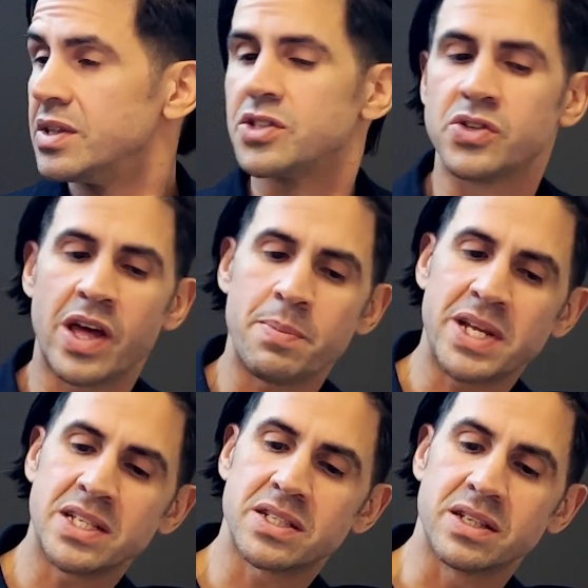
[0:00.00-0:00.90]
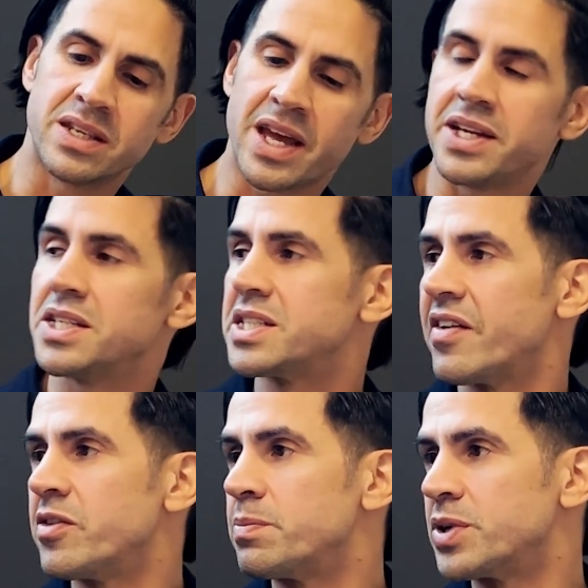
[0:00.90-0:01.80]
So that means
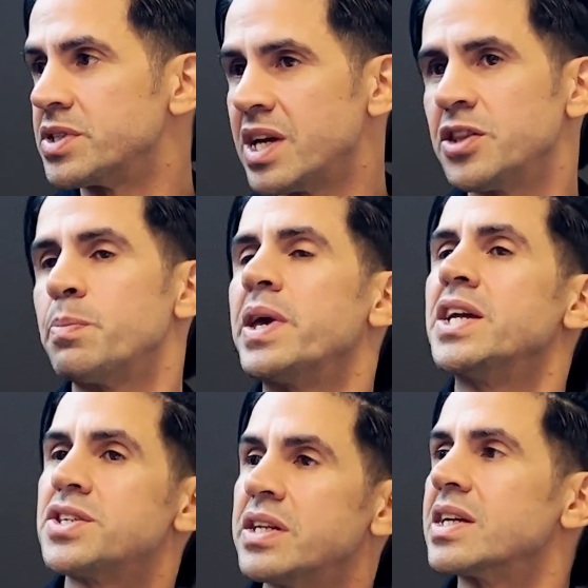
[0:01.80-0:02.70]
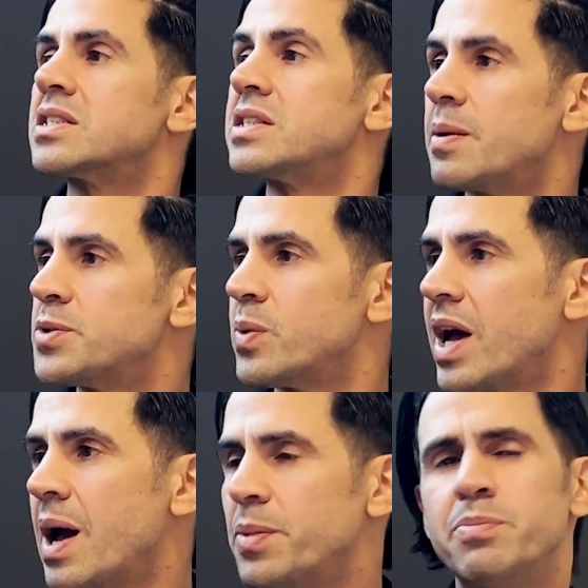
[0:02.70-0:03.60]
97% the patient accepts what
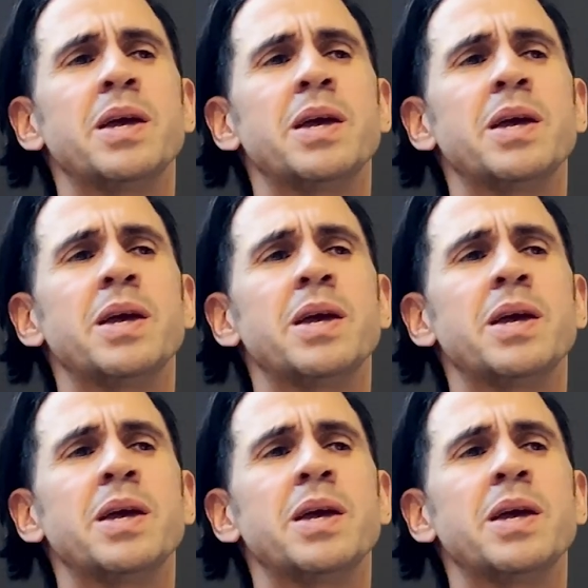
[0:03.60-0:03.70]
happened.